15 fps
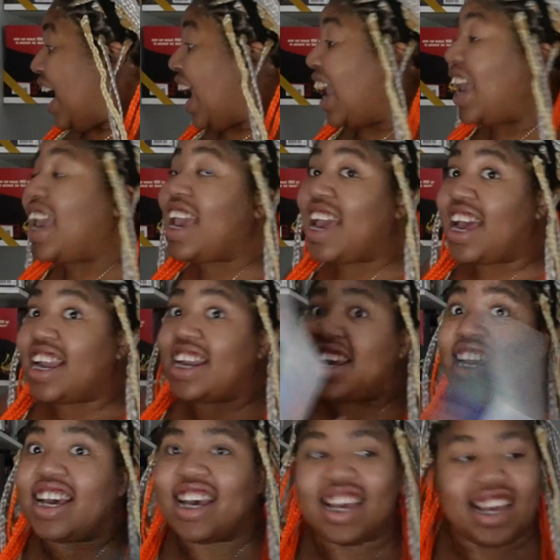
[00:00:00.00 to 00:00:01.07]

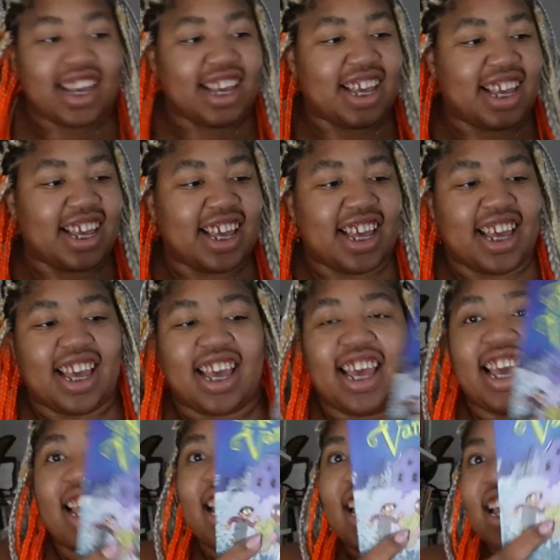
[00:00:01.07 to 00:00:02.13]
And
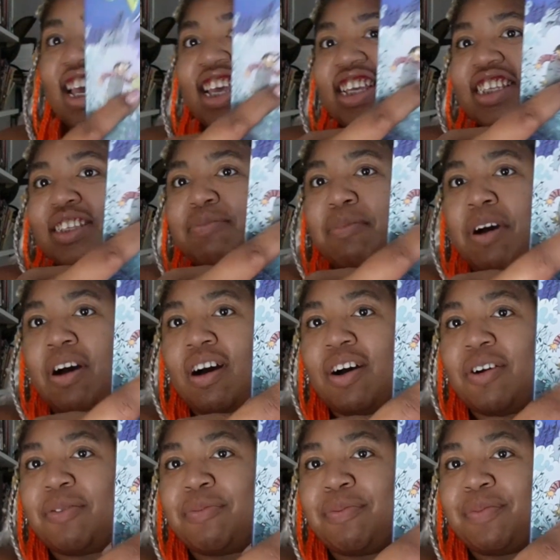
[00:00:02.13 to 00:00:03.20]
his
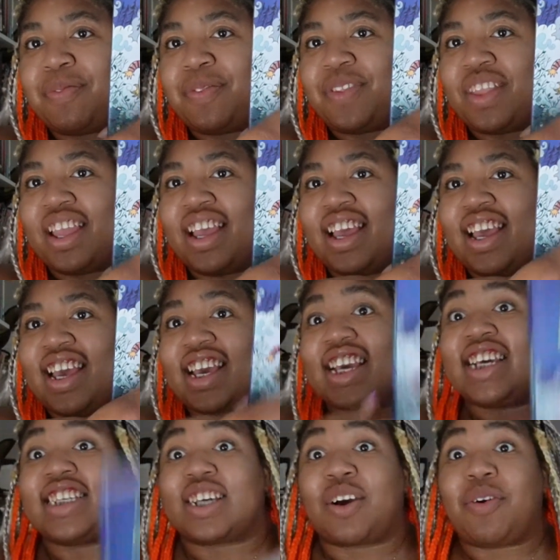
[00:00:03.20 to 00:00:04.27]
mom
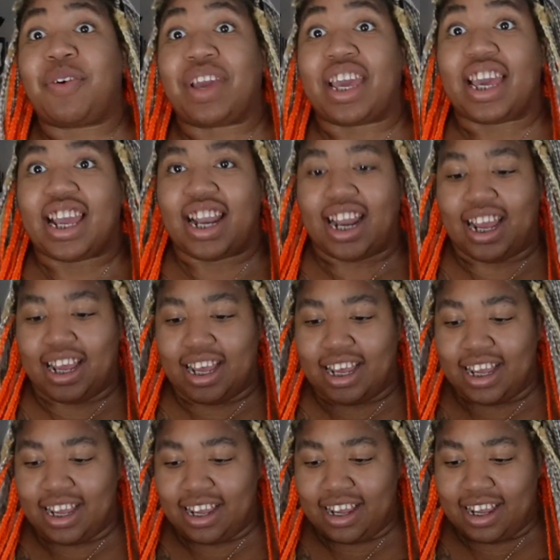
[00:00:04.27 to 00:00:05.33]
is a queen,
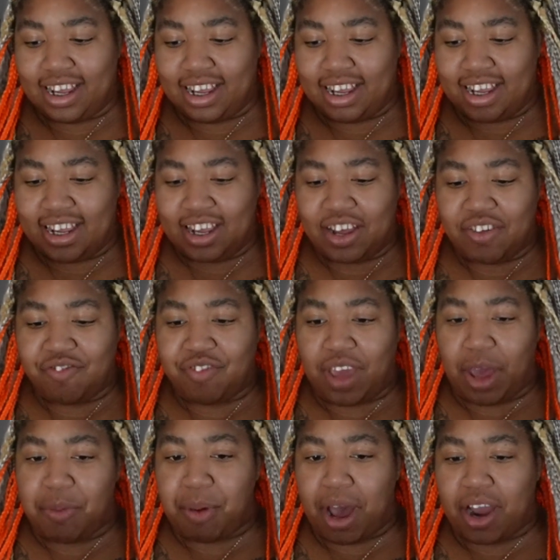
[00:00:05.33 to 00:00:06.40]

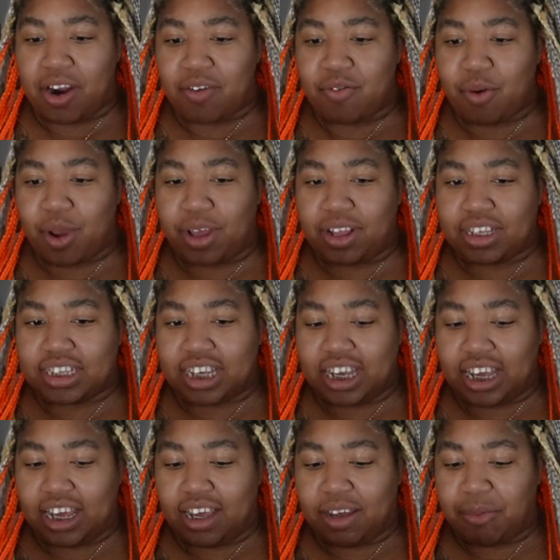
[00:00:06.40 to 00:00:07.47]
vampire
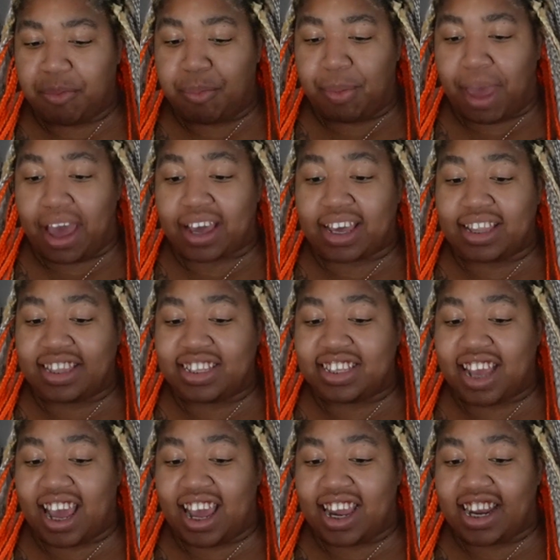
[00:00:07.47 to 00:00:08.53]
royalty back in the
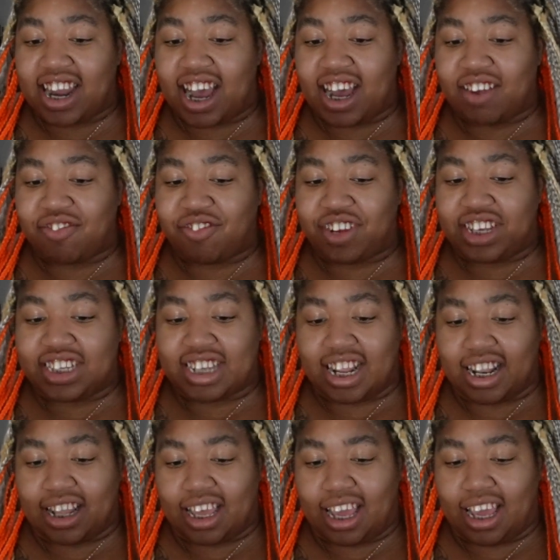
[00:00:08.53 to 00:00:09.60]
day, not
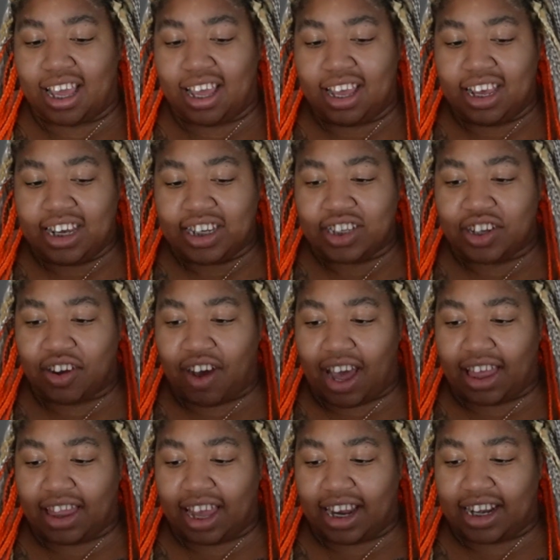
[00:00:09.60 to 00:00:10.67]
recently. So
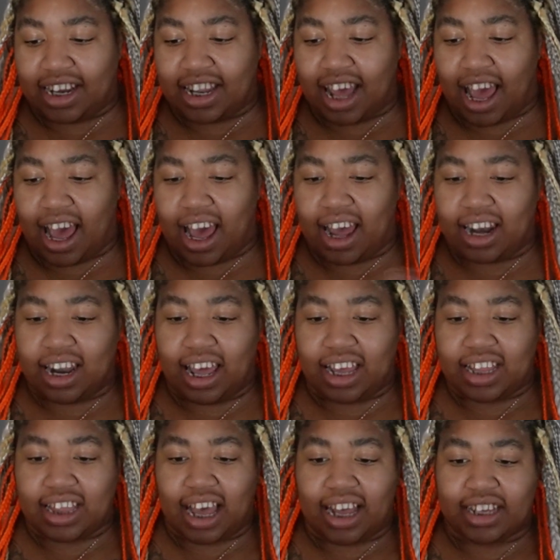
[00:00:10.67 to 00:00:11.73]
I liked that.
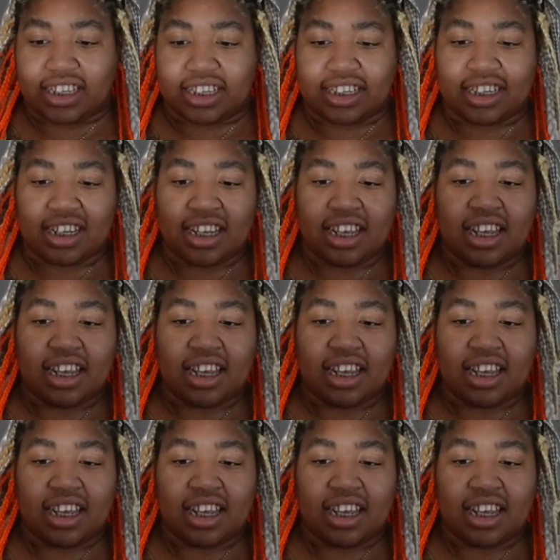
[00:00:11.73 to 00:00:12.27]
Like that's